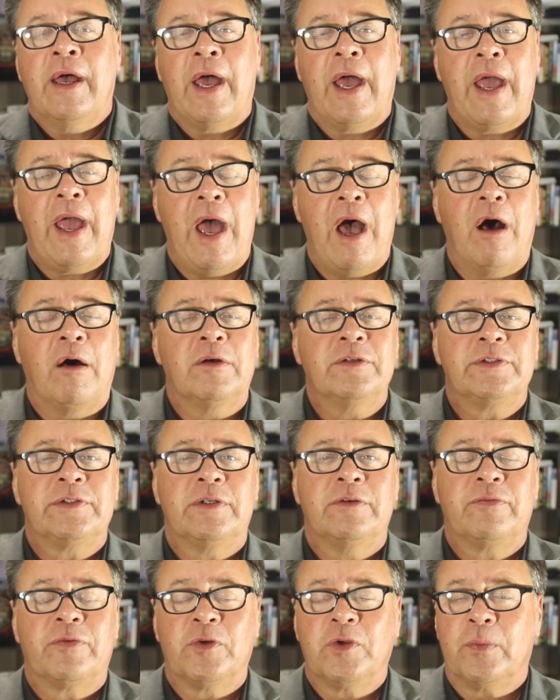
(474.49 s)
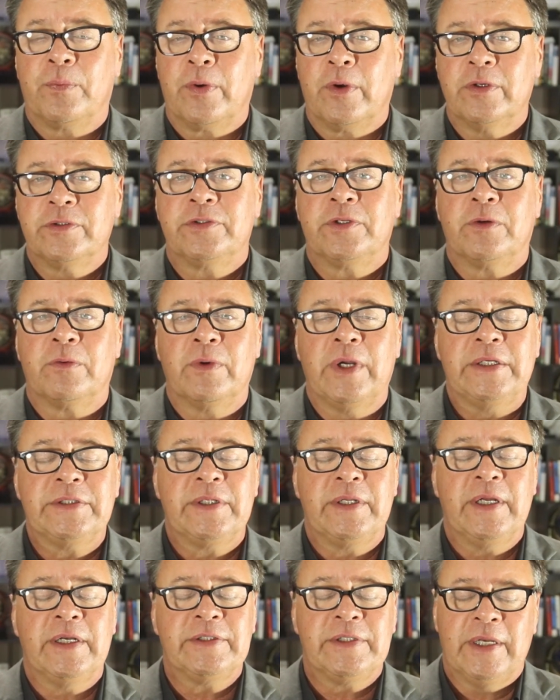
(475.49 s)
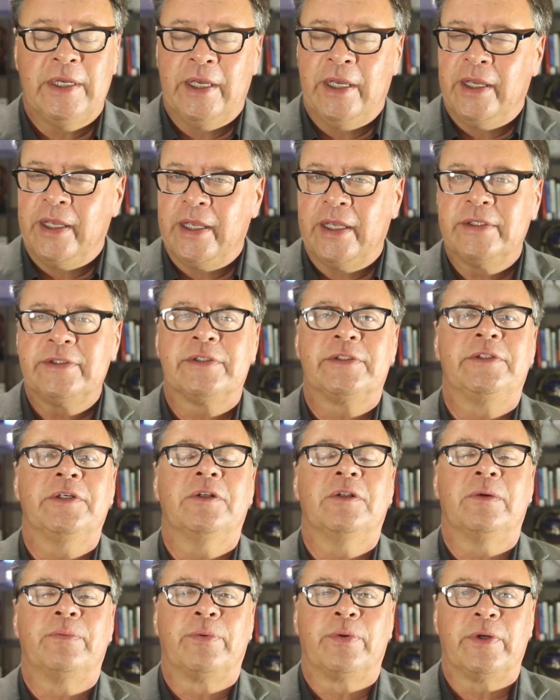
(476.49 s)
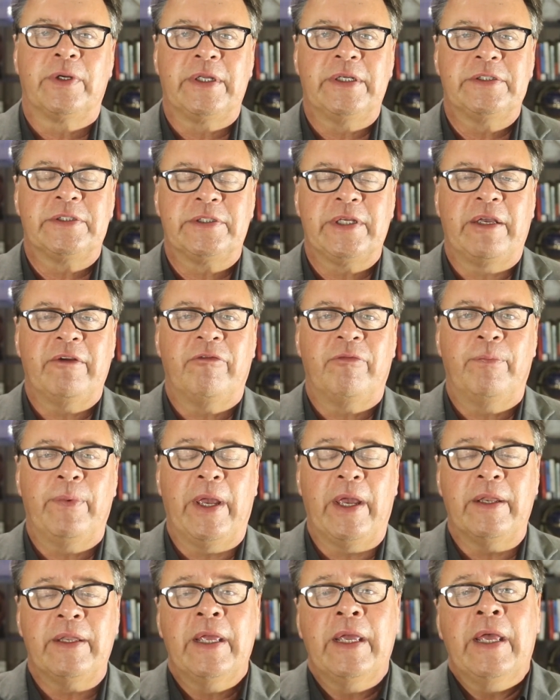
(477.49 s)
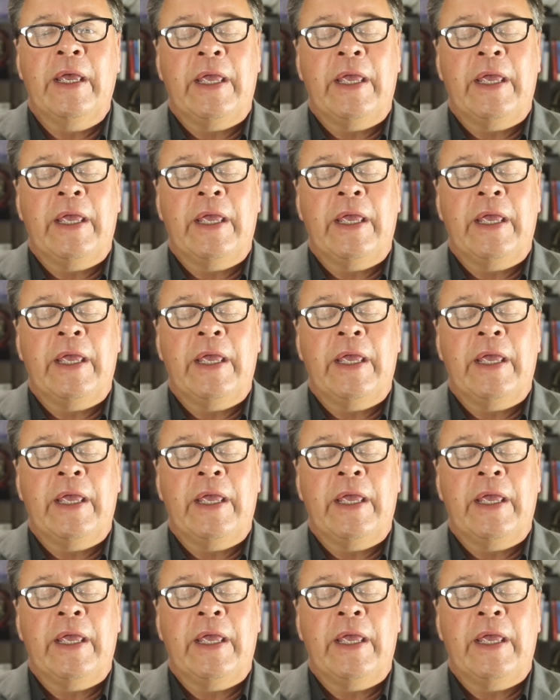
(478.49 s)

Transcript: a house for your personal residence, it's still a pretty safe bet.